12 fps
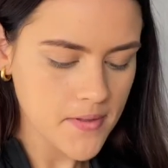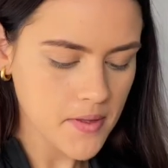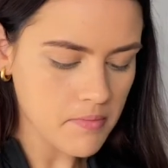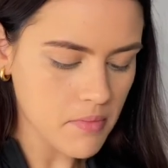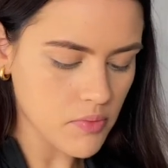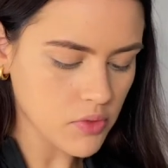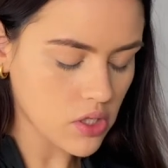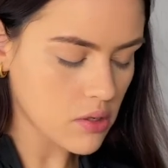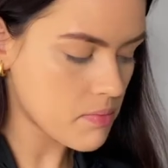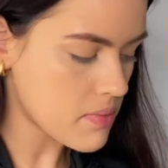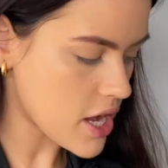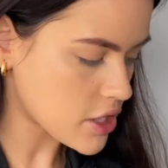mom's gonna
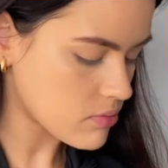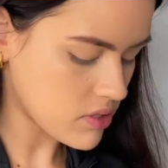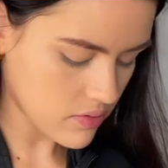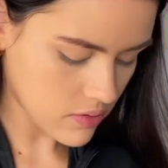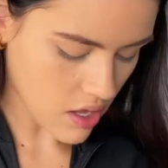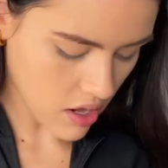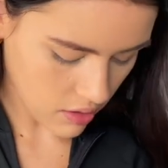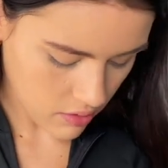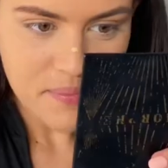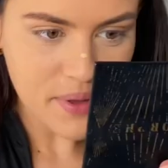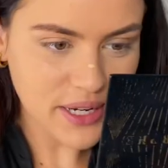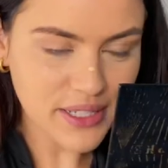bash me for that.
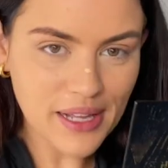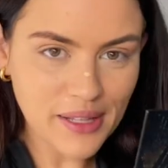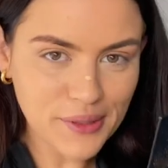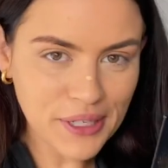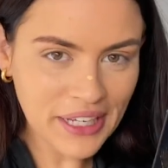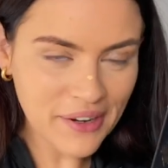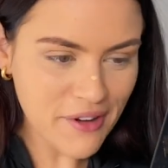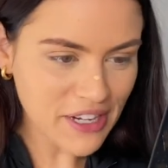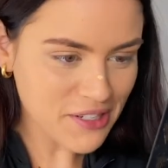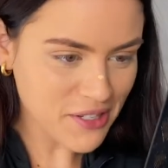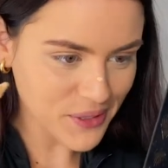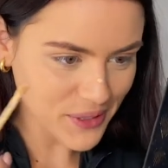Better start looking at
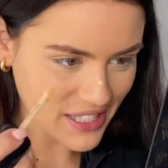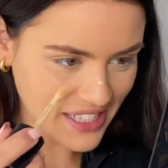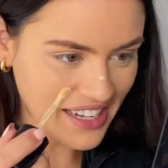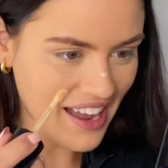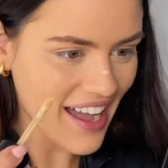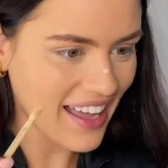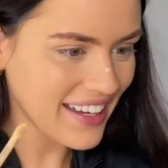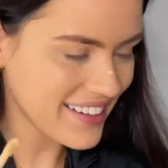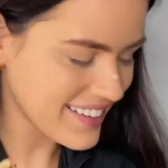rentals tonight.